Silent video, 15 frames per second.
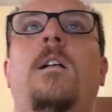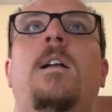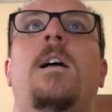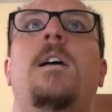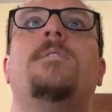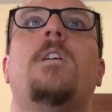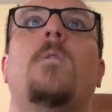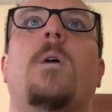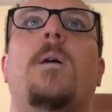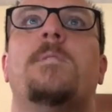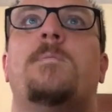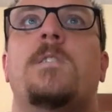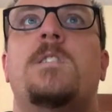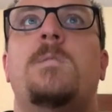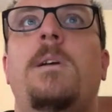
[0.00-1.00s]
So I'm
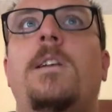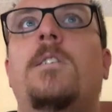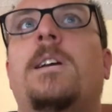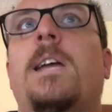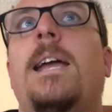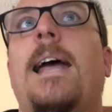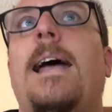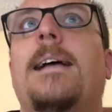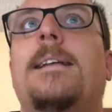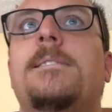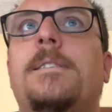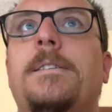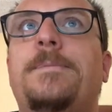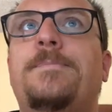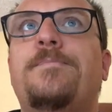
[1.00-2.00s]
supposed to be looking
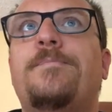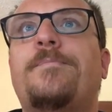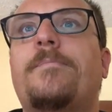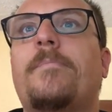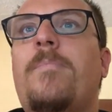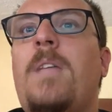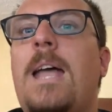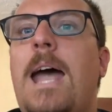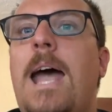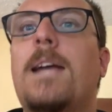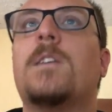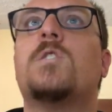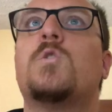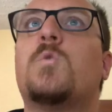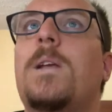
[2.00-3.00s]
at
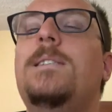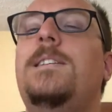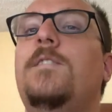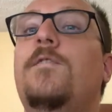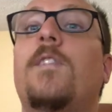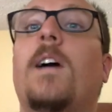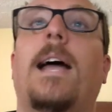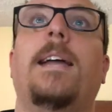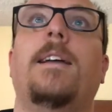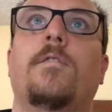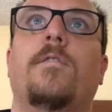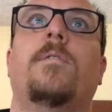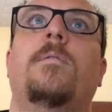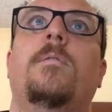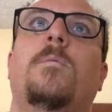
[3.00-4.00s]
Acts
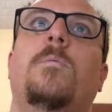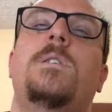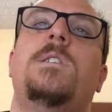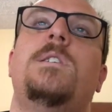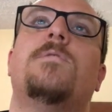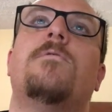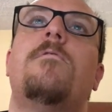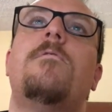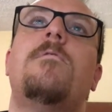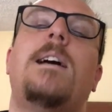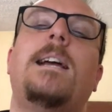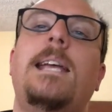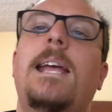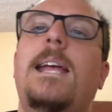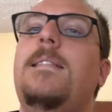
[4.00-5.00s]
25, which is
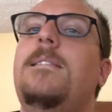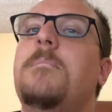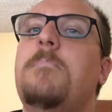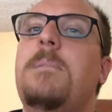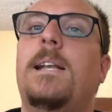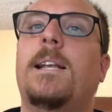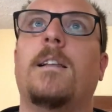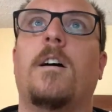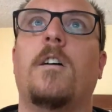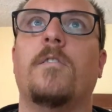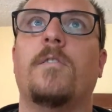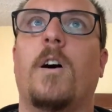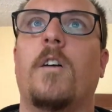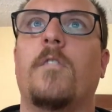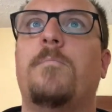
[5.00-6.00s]
right in the middle
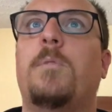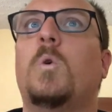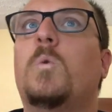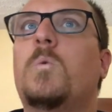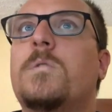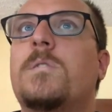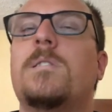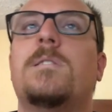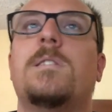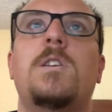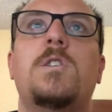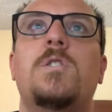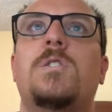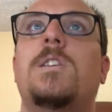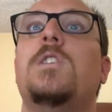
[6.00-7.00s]
of Paul's
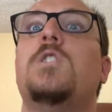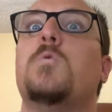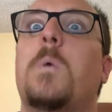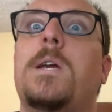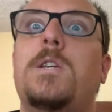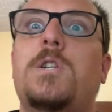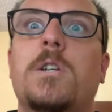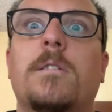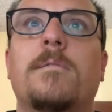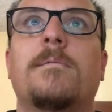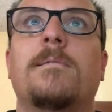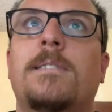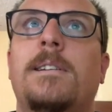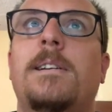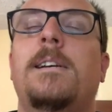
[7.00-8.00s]
situation.
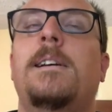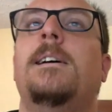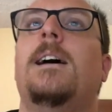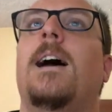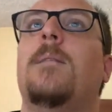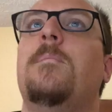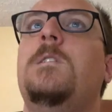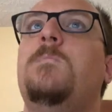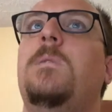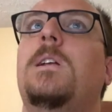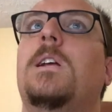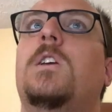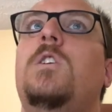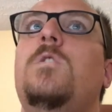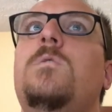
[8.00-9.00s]
He's been
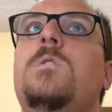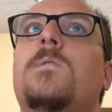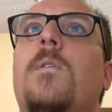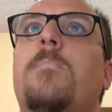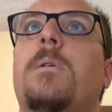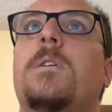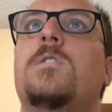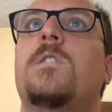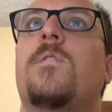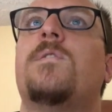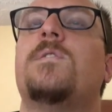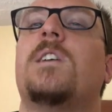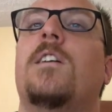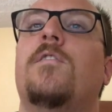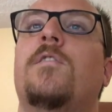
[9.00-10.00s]
accused of a bunch of
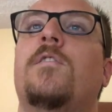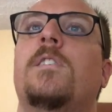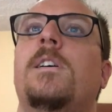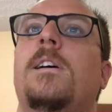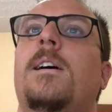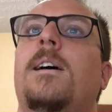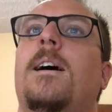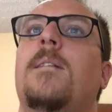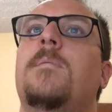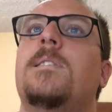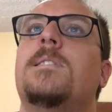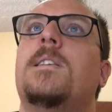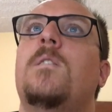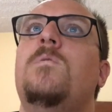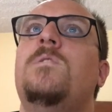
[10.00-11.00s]
stuff, and
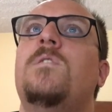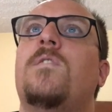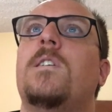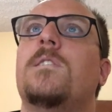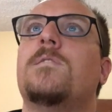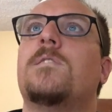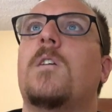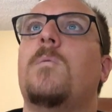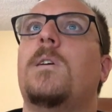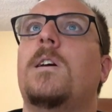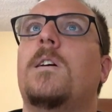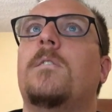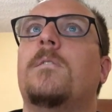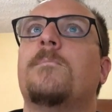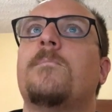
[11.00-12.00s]
there's loads of things going
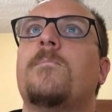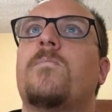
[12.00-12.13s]
on.